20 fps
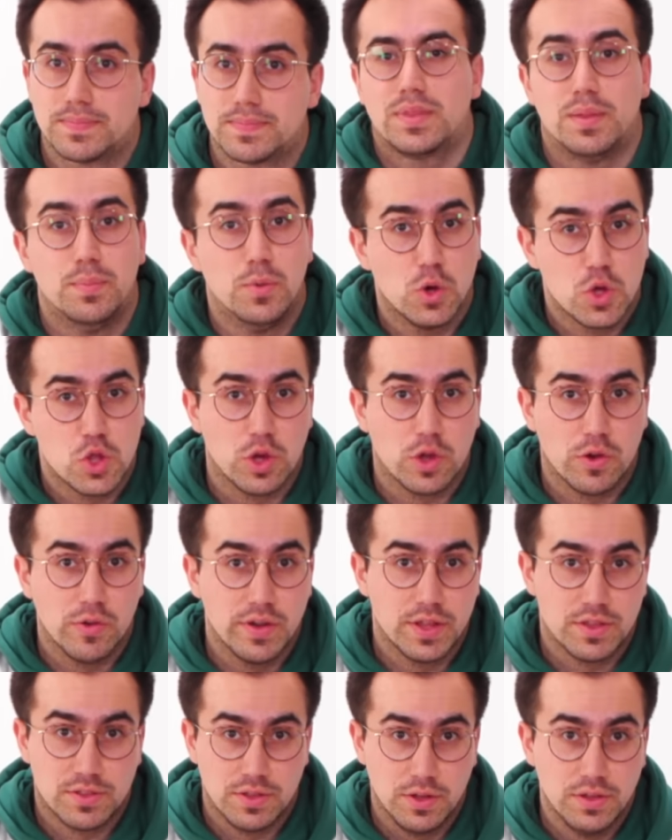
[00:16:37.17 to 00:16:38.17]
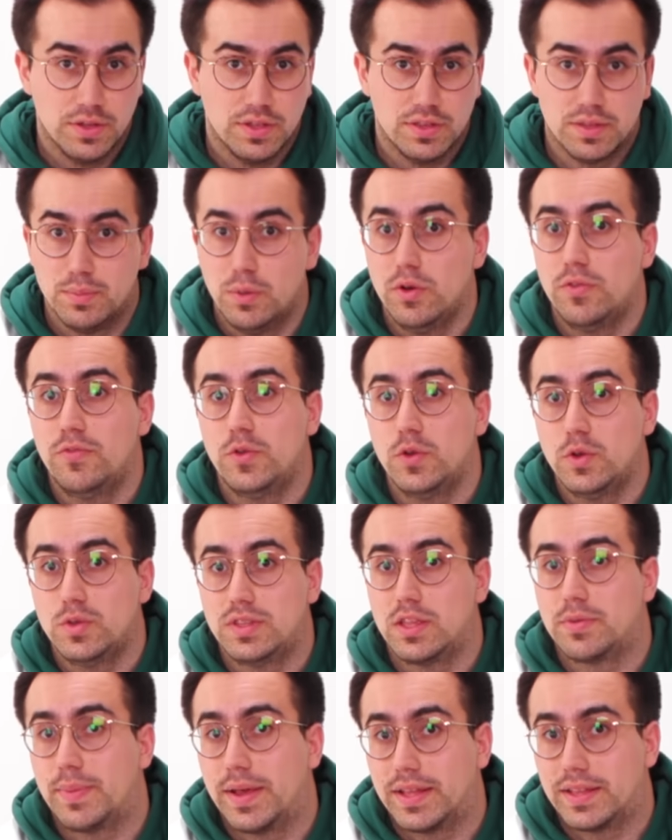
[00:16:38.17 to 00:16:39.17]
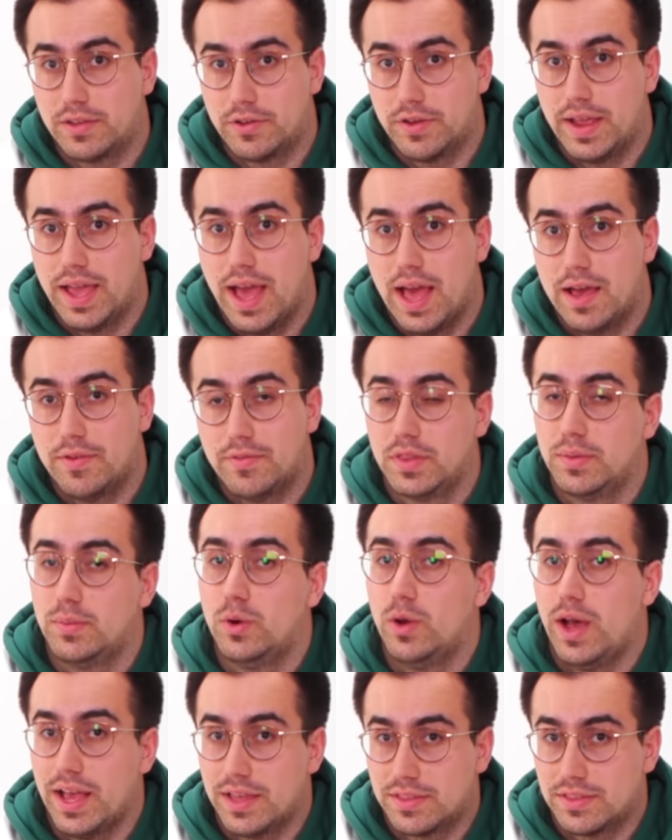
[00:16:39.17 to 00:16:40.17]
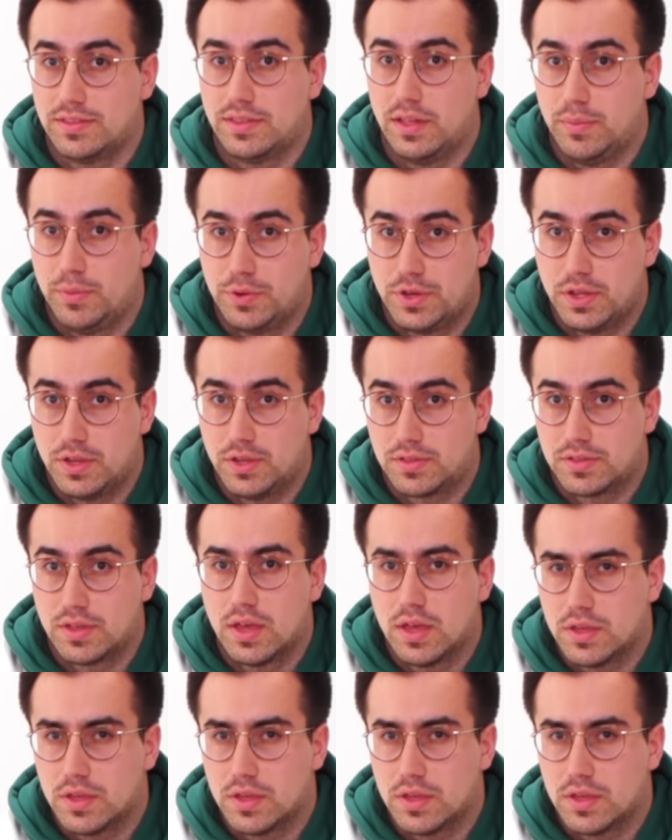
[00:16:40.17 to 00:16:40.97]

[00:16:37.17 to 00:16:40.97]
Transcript: The more sugar in a soda, the more food these bacteria have and the more acid they'll produce.